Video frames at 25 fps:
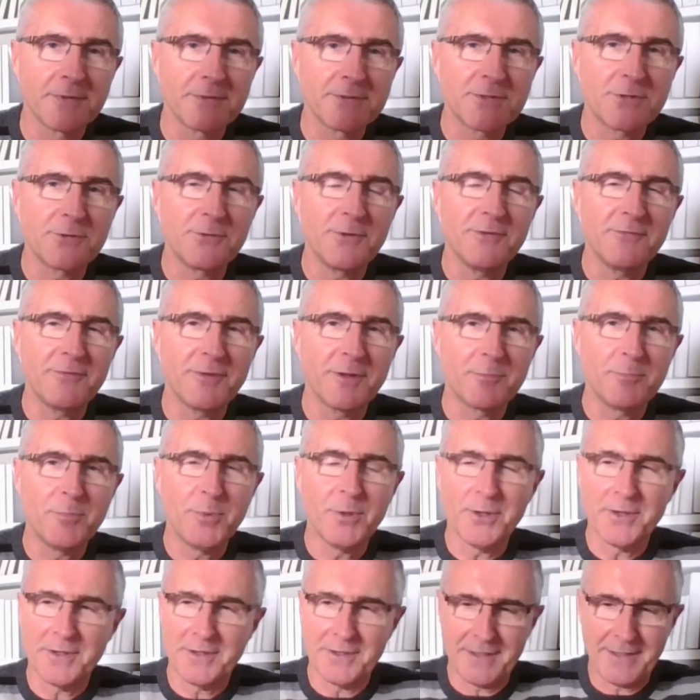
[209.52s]
Terrific
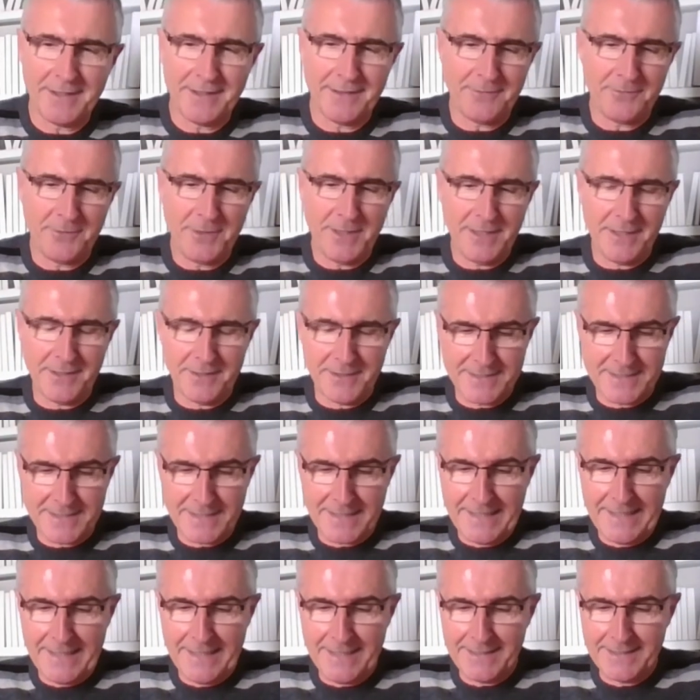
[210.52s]
book. I read it as
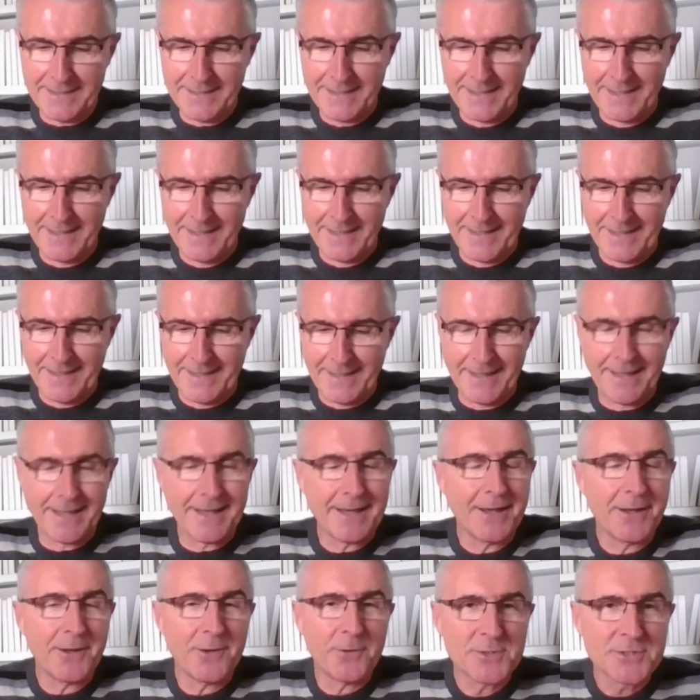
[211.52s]
a kid
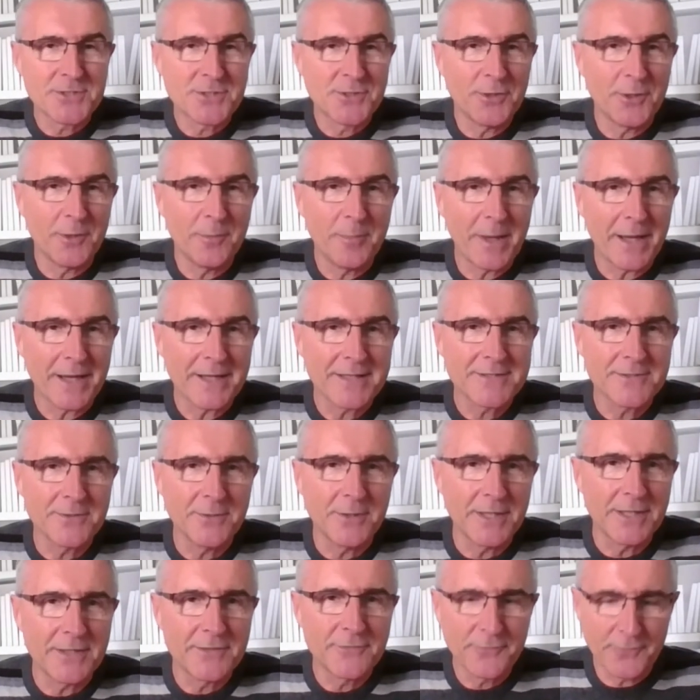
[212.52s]
and I always go back to
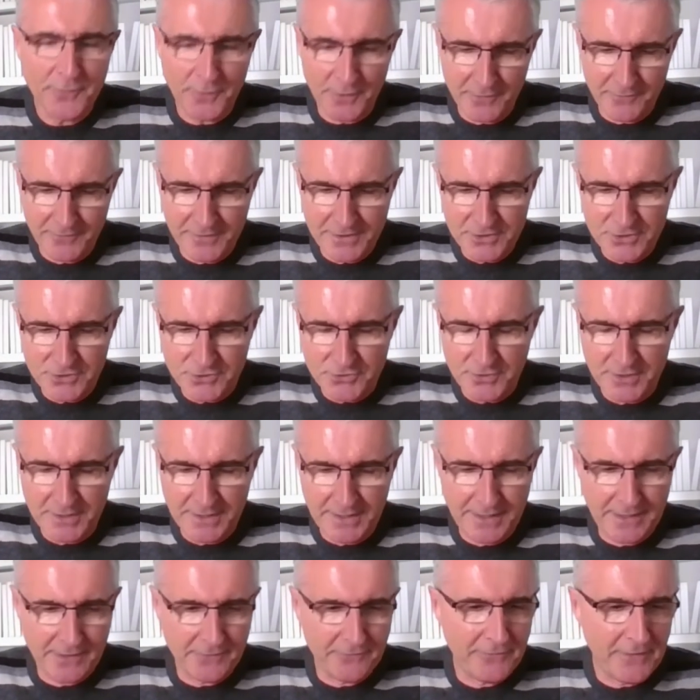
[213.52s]
it. It's full of
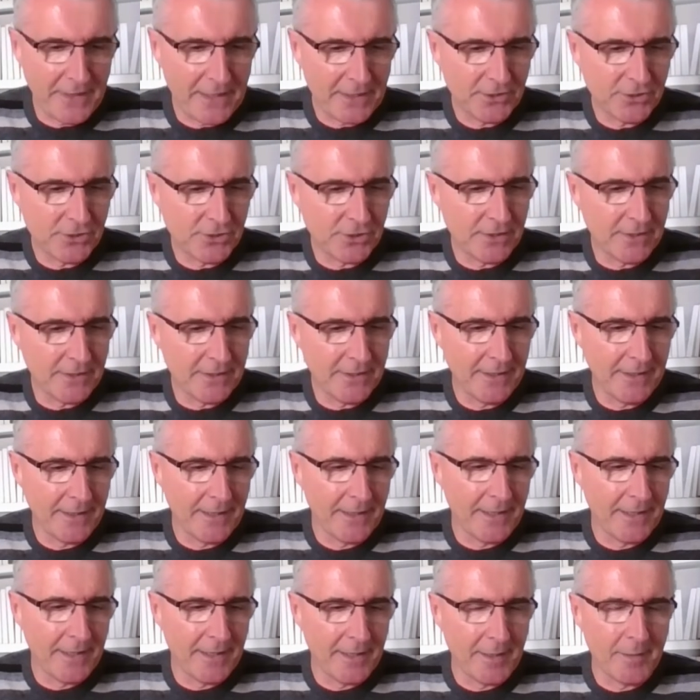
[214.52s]
intrigue, adventure,
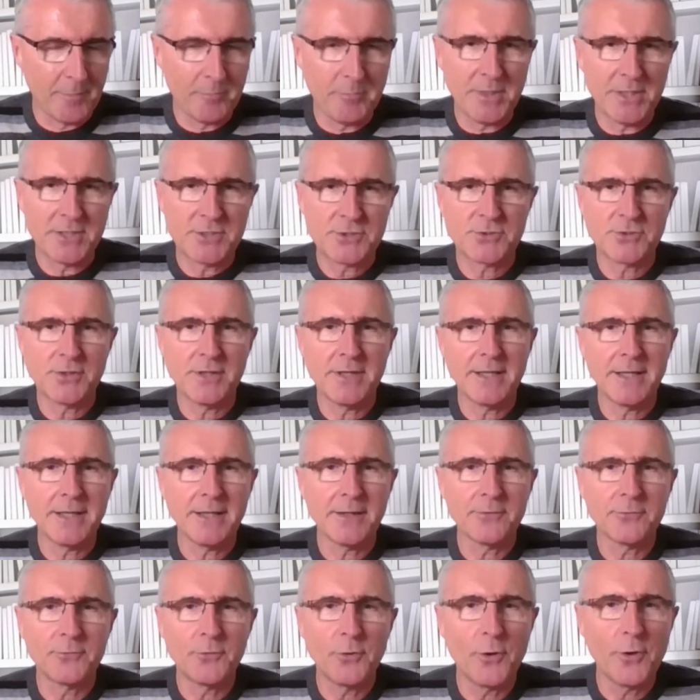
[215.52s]

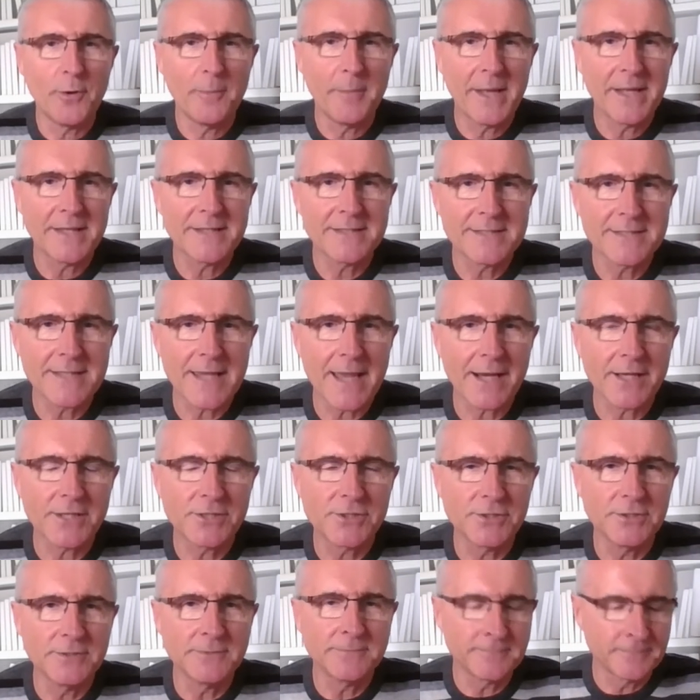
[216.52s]
betrayal, romance,
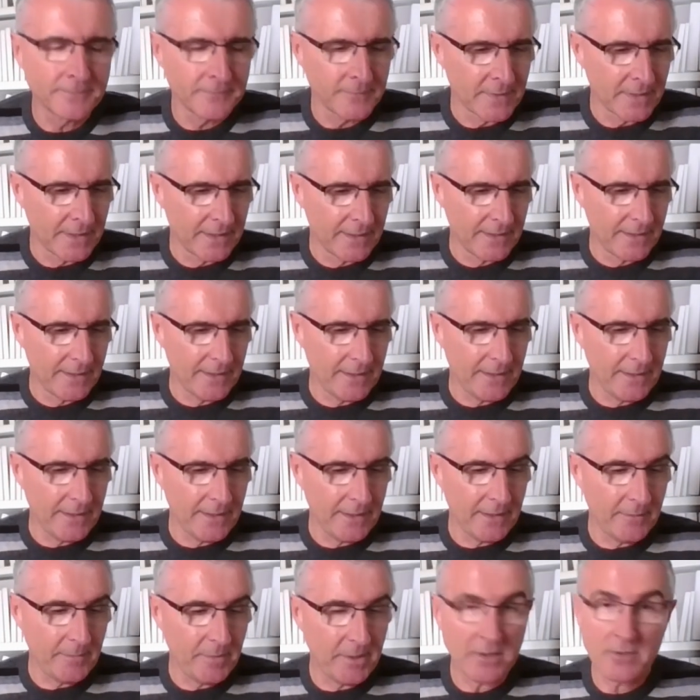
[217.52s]
action,
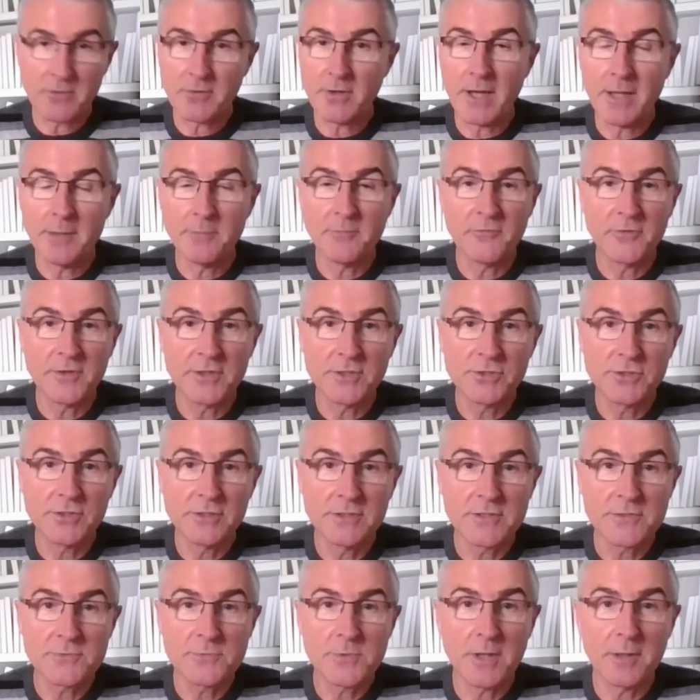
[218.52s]
and a bit of crime
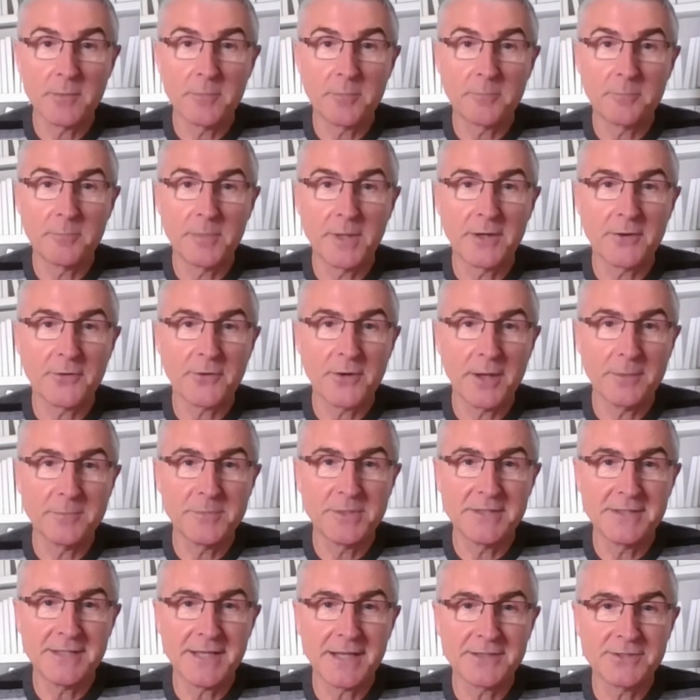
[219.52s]
fiction as well, a bit of crime
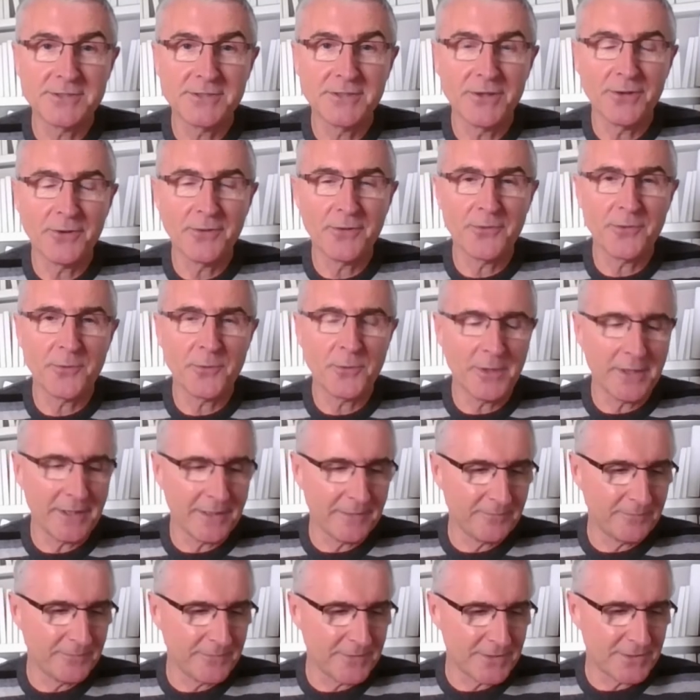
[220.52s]
detection along the
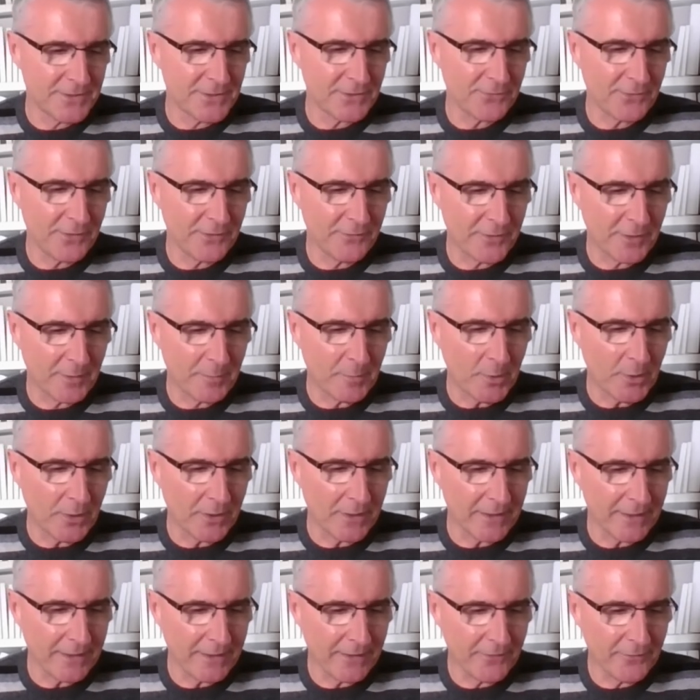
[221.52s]
way. Terrific
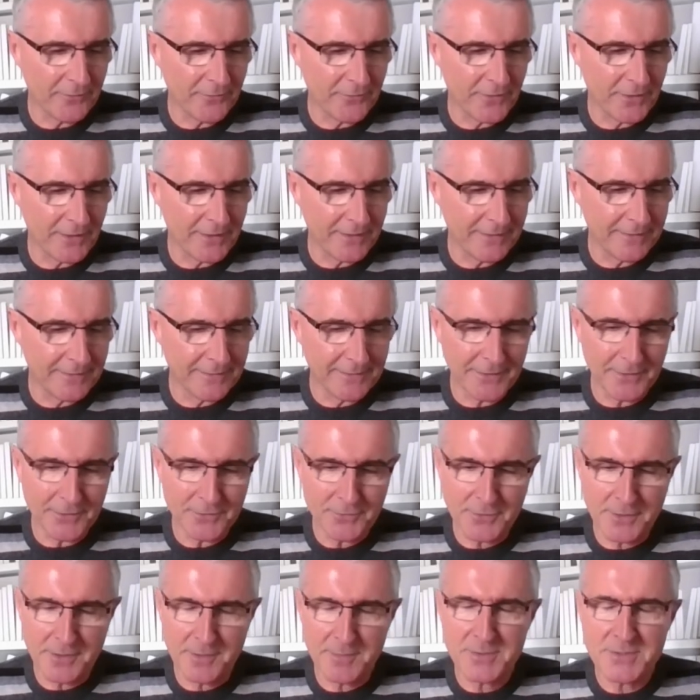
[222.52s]
book. I love the, the
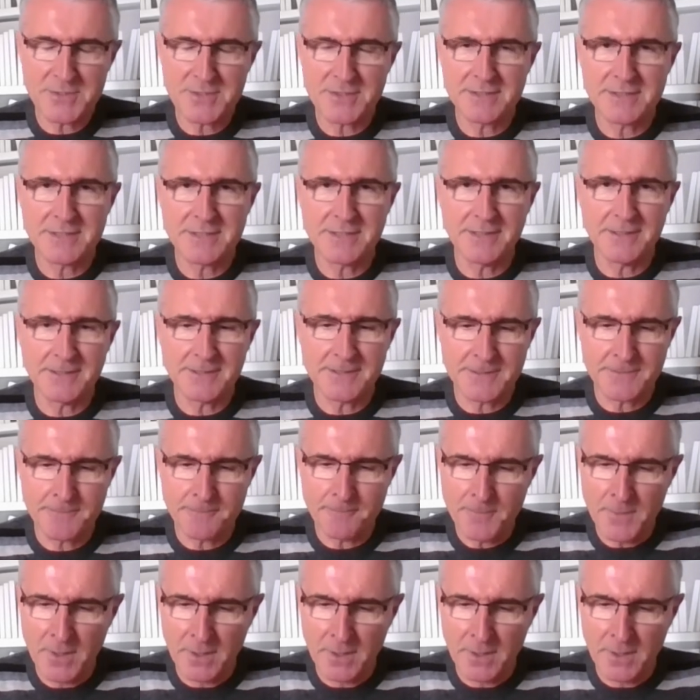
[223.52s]
Three Musketeers.